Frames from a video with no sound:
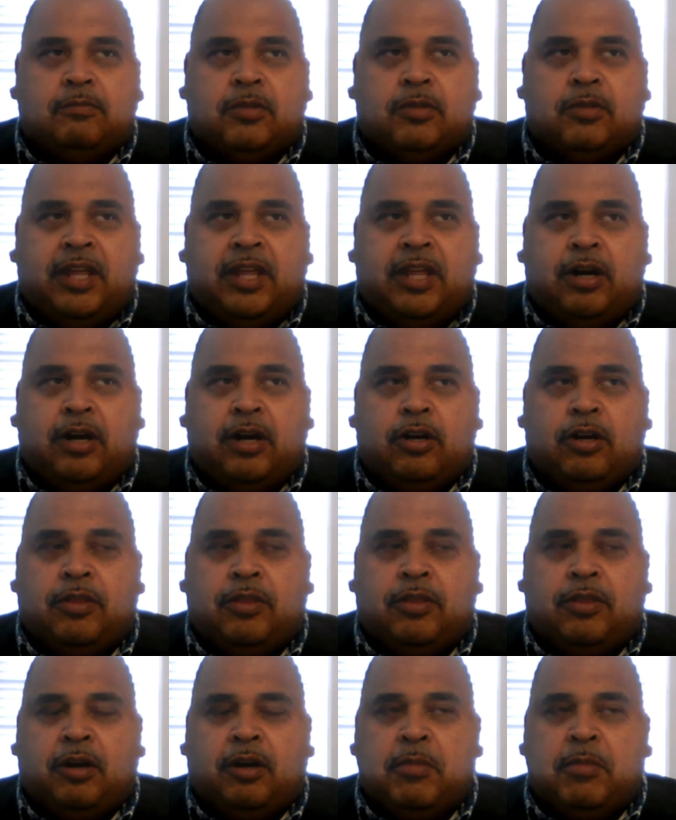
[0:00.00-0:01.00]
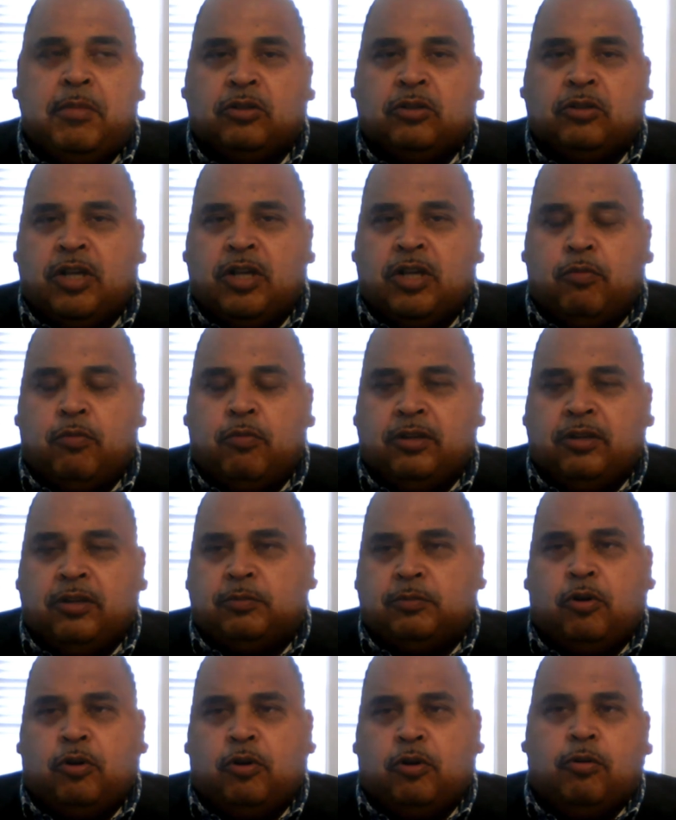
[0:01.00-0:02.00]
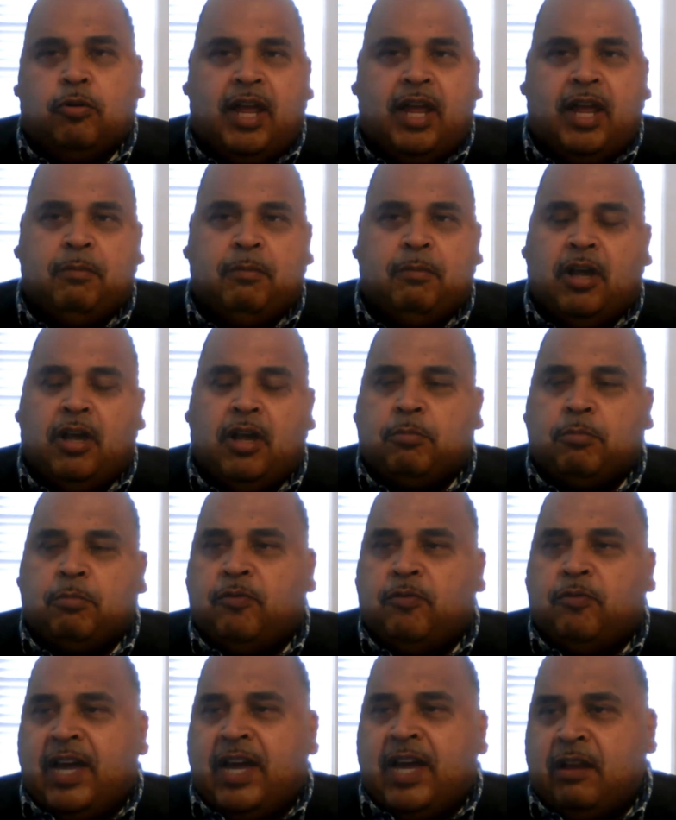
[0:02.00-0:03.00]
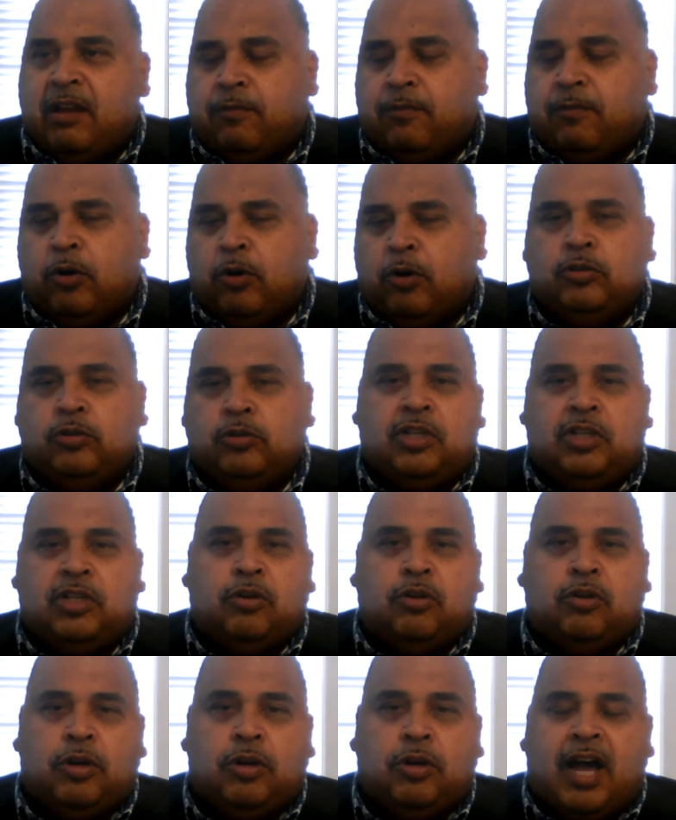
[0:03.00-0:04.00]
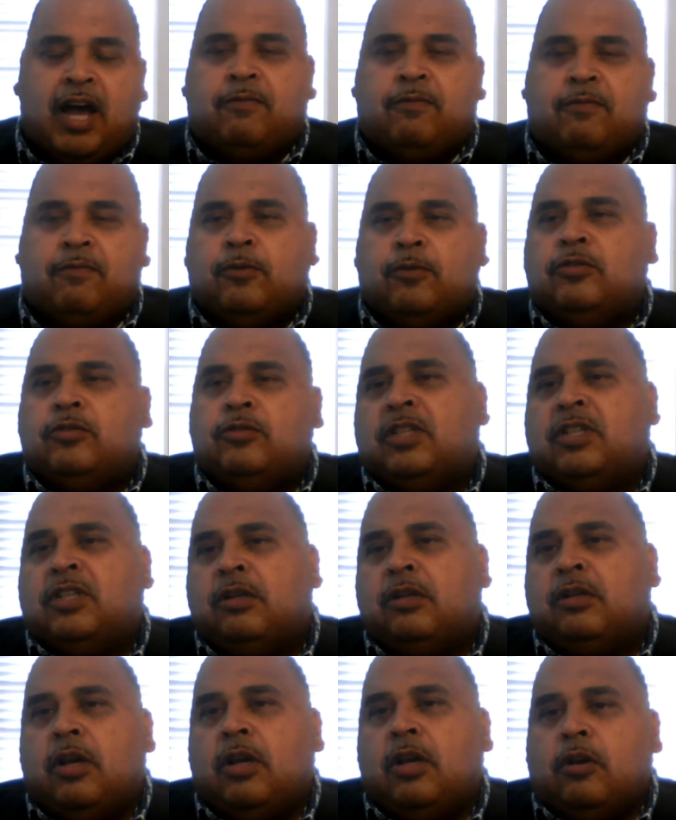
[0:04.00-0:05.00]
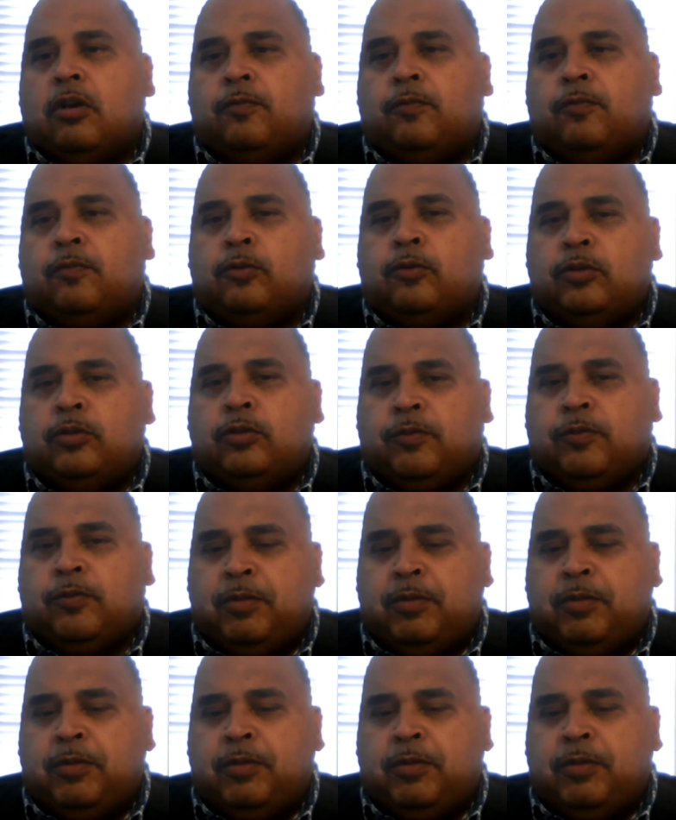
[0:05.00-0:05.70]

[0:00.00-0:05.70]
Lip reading: their Meals on Wheels program, providing frozen or non-frozen foods for